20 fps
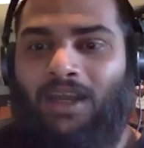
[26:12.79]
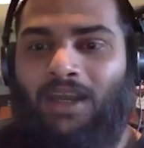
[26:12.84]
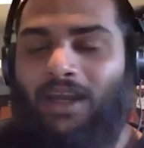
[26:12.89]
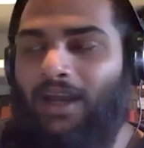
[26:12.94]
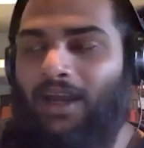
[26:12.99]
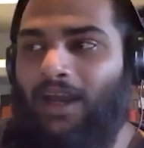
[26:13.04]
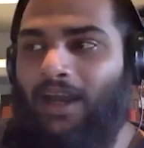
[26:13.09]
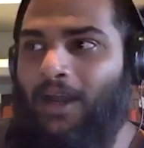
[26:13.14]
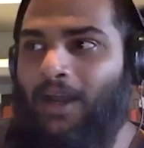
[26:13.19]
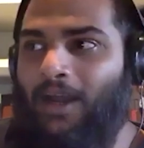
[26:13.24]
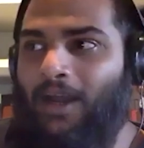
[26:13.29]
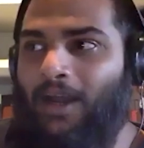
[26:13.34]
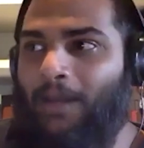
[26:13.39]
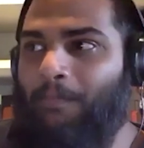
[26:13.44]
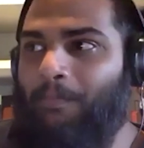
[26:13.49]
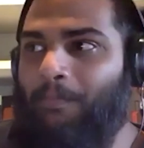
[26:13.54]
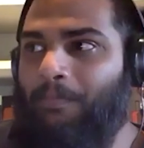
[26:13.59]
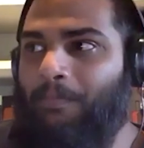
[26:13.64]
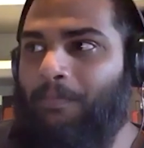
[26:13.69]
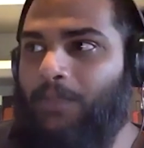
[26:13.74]

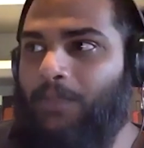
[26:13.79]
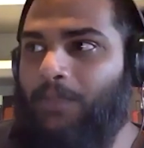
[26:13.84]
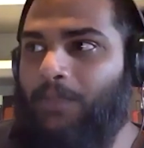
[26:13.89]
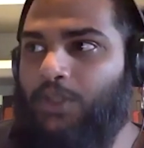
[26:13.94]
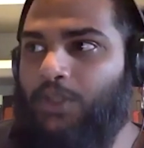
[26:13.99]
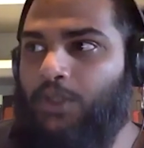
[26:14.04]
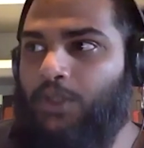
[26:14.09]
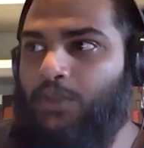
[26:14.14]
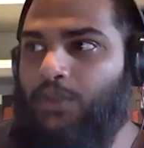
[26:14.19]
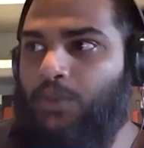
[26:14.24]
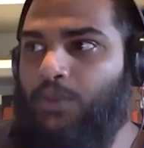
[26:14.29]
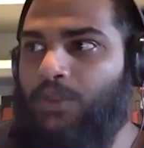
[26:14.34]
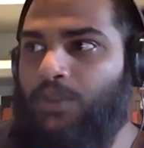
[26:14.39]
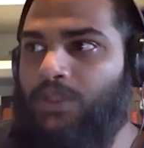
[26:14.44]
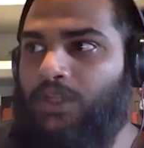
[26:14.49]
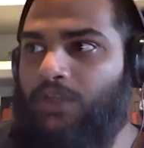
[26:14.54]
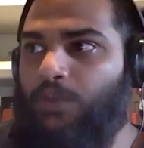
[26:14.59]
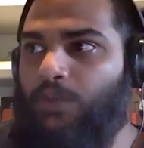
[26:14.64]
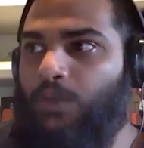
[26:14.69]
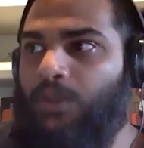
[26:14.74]
So as a
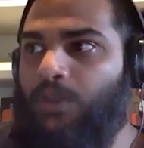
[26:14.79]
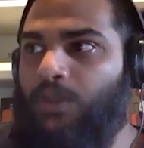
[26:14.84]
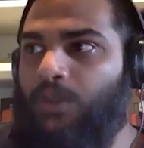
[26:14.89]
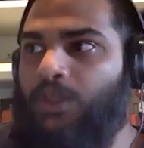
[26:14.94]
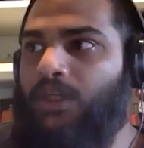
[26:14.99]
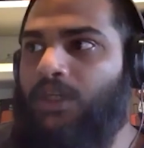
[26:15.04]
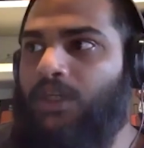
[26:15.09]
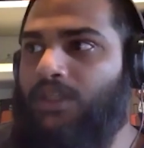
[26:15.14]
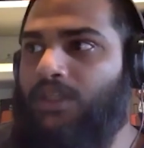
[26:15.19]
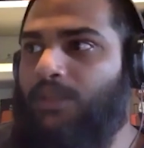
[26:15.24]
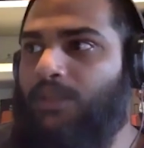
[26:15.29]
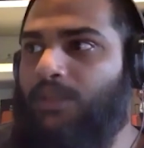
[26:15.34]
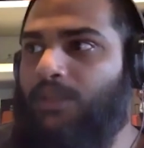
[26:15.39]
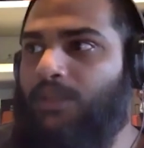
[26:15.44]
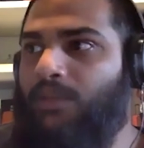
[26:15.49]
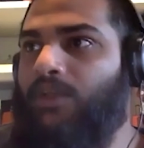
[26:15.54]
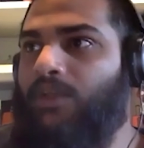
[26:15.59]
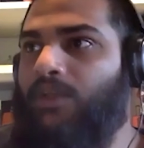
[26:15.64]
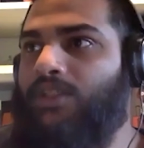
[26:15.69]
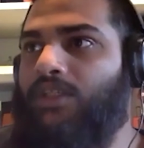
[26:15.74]
result of which, yes, I mean,
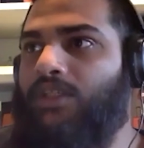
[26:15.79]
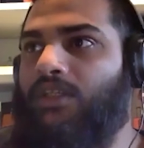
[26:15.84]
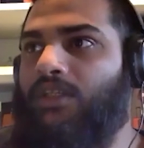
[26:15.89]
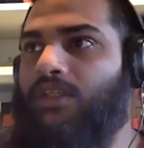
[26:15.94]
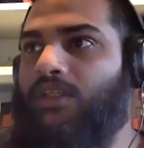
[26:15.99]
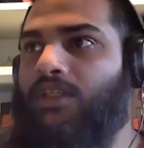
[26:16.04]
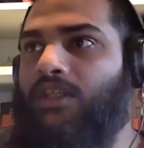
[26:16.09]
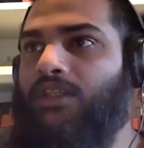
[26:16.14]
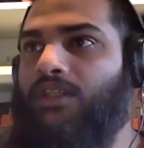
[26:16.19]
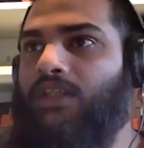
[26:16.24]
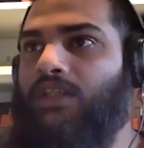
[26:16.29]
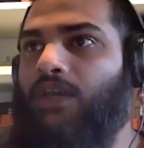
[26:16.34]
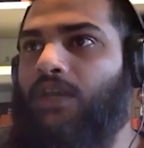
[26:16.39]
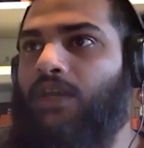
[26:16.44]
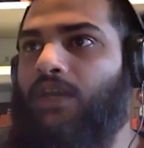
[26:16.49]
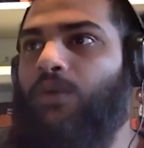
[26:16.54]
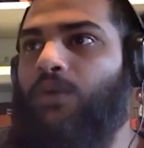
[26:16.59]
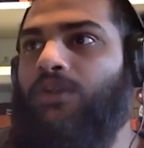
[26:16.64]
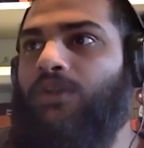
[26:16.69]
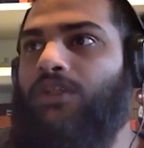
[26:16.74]
there are certain things I
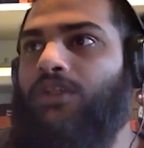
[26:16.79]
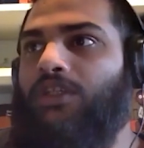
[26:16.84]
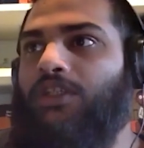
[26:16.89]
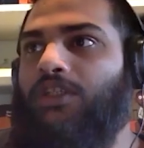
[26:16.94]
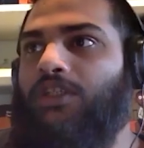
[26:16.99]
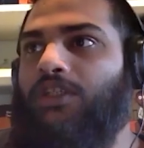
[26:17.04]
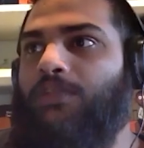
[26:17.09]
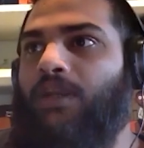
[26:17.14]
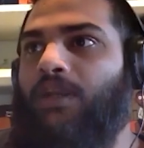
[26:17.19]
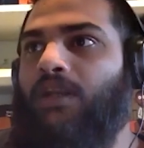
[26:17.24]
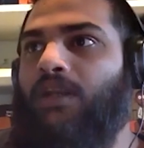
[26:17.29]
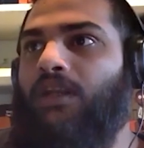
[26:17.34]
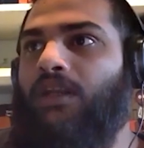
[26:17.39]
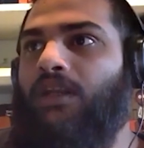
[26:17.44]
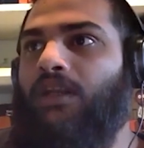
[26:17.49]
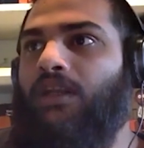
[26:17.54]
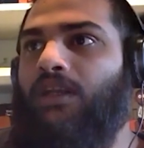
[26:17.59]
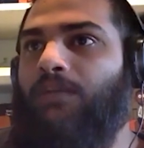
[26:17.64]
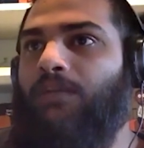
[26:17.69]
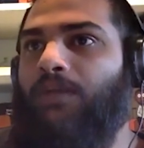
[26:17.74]
would spend a
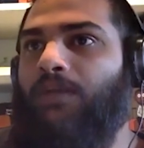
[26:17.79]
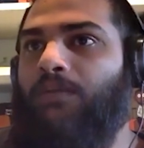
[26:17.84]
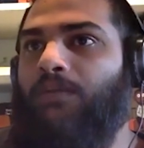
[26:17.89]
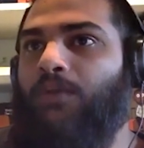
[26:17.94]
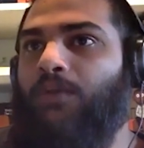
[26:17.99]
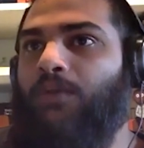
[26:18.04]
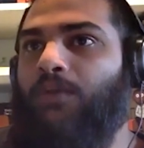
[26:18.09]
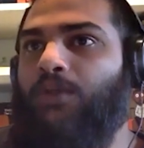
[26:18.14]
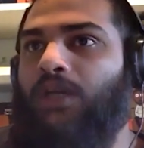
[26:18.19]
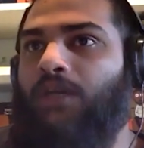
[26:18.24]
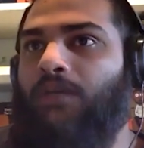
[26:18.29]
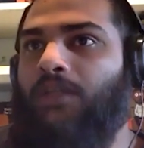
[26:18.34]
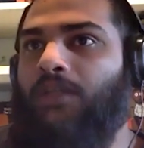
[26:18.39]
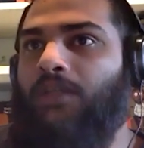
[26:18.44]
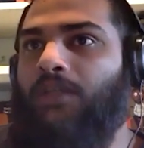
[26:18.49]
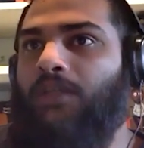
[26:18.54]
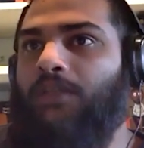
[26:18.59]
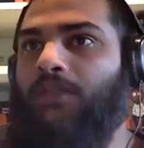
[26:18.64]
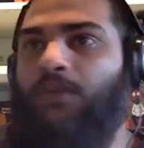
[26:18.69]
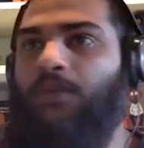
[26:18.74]
little bit more time
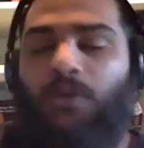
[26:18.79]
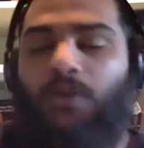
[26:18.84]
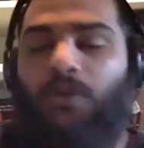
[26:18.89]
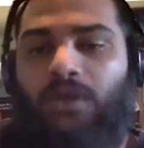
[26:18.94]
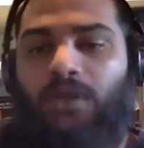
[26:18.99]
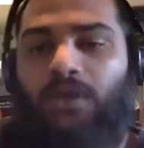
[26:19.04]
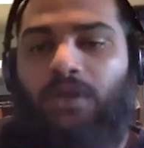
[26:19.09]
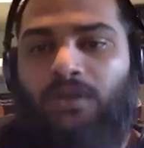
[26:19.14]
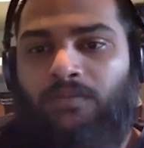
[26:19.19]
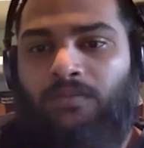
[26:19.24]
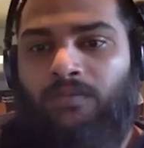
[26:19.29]
exploring.